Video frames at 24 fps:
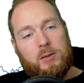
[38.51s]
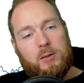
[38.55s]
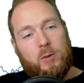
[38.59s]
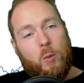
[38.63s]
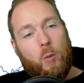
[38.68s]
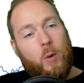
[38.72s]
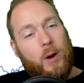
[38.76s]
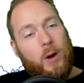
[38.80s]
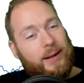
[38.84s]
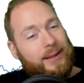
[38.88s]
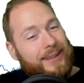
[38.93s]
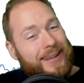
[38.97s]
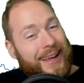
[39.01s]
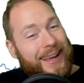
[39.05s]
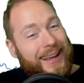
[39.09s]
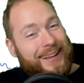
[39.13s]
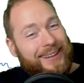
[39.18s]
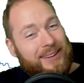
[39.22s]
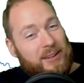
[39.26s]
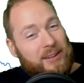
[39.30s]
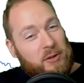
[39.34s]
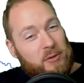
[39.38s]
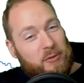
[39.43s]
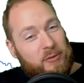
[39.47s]
one
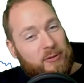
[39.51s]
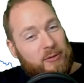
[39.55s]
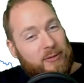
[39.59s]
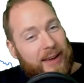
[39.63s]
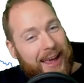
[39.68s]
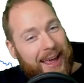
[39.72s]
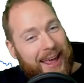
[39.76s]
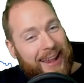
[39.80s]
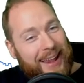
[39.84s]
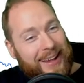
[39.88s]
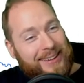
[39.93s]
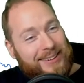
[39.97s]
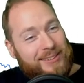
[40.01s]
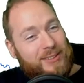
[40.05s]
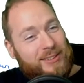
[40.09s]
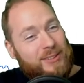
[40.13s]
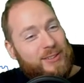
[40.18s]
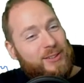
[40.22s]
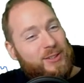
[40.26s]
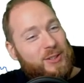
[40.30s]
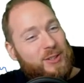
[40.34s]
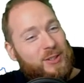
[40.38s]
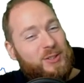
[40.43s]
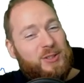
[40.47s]
negative and
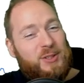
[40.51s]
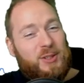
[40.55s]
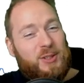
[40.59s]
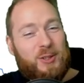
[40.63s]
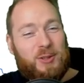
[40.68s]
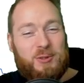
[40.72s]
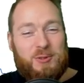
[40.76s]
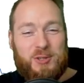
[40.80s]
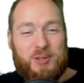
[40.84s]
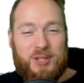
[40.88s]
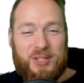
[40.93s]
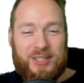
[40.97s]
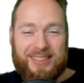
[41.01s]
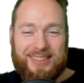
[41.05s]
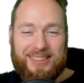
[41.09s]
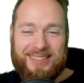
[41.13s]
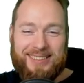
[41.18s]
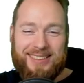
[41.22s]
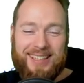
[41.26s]
the solution.